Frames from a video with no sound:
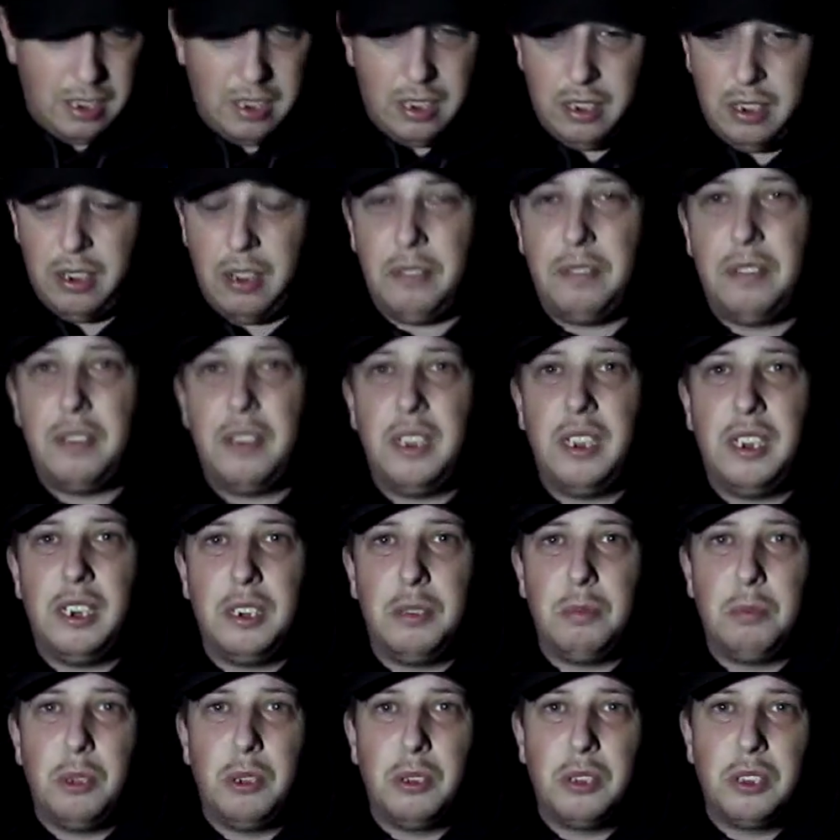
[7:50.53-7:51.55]
and hopefully
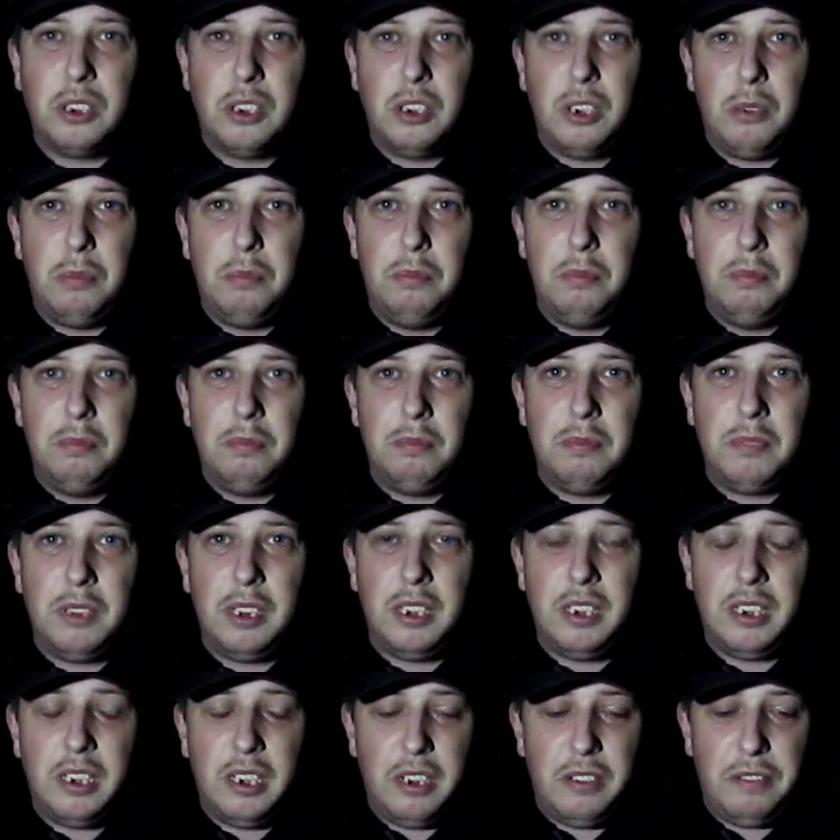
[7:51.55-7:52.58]
there's more to come in
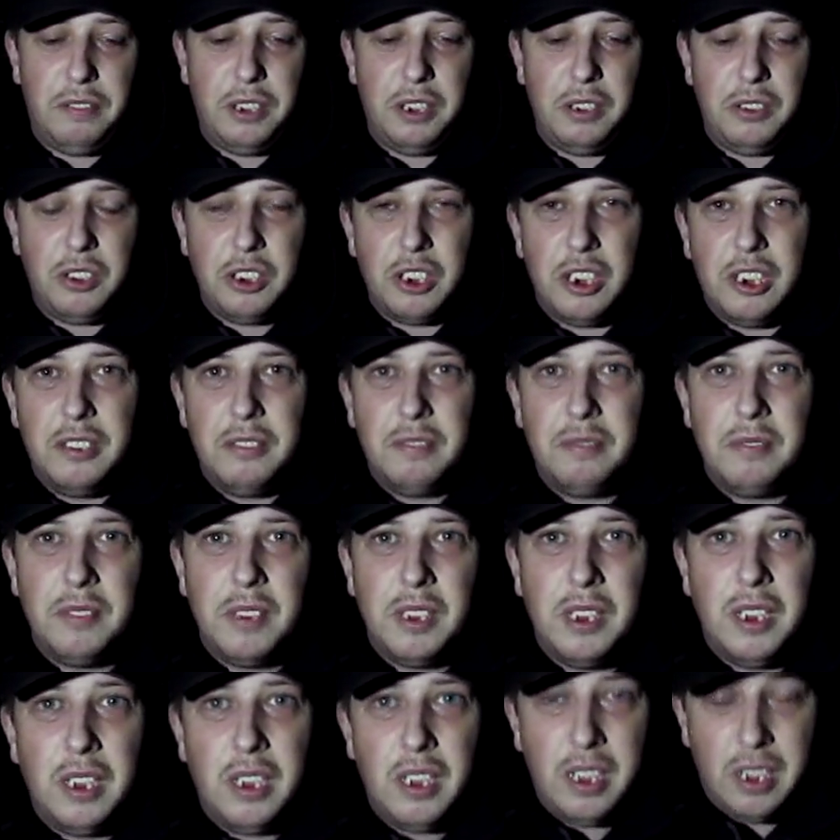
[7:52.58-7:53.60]
the near future.
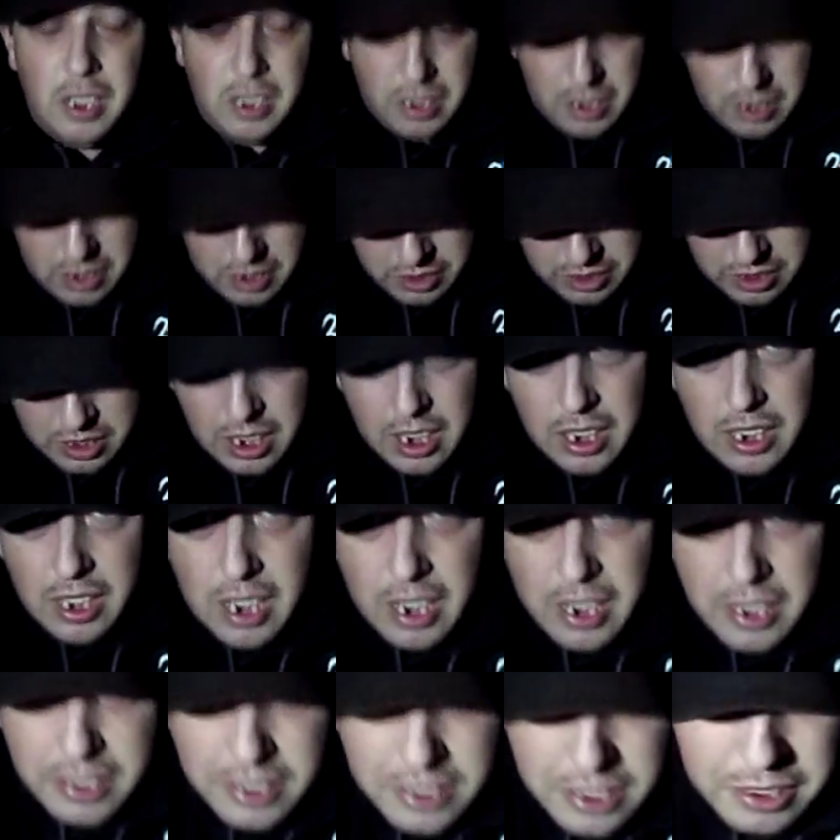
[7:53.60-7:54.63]
Tight
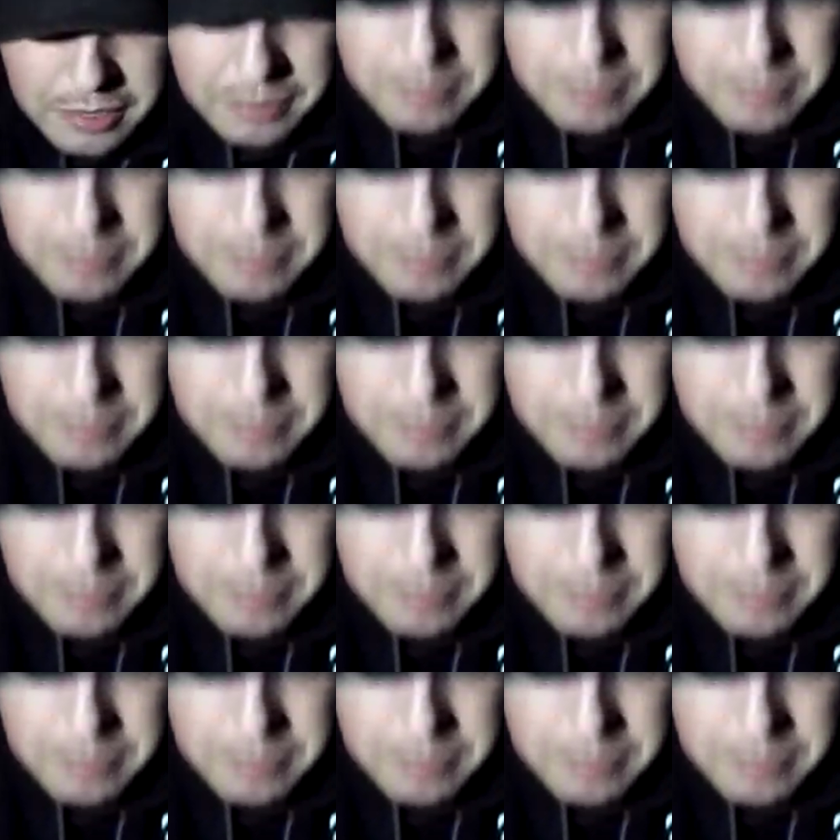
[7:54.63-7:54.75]
lines.